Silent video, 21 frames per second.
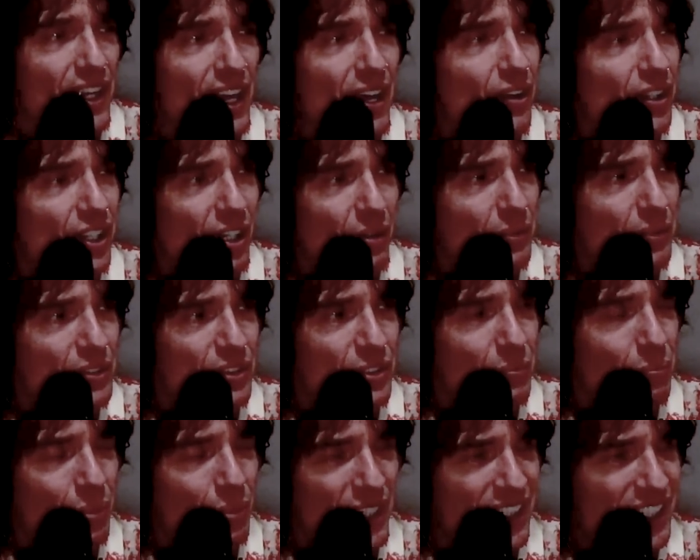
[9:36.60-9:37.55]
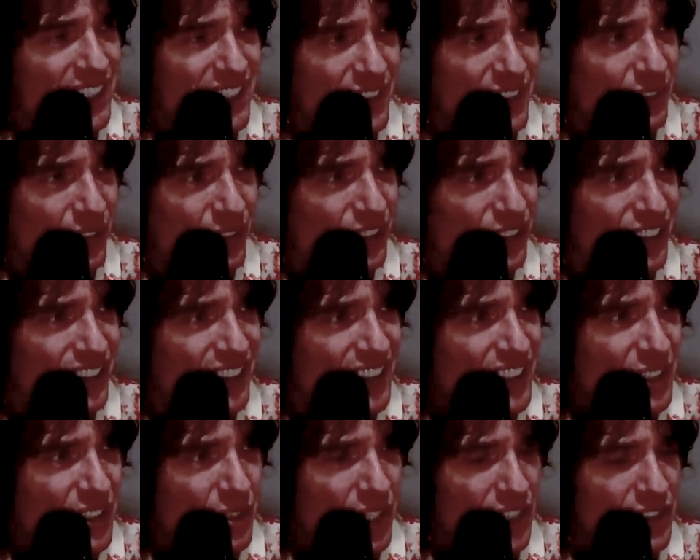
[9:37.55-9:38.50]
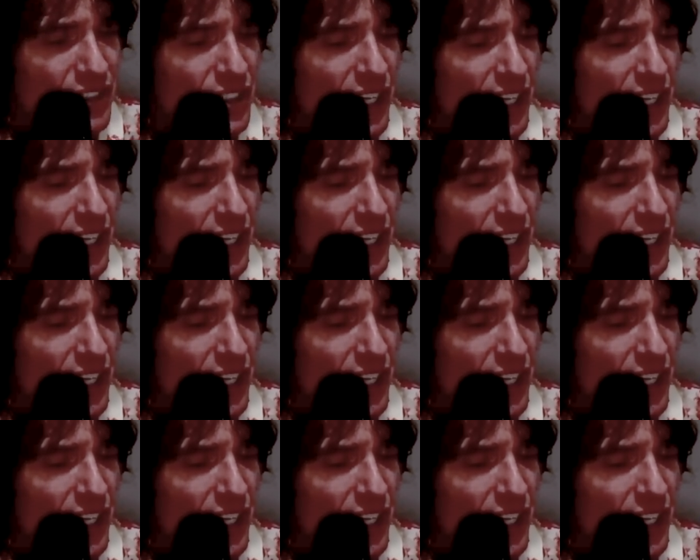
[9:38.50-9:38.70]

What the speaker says: outcome is completely different. There's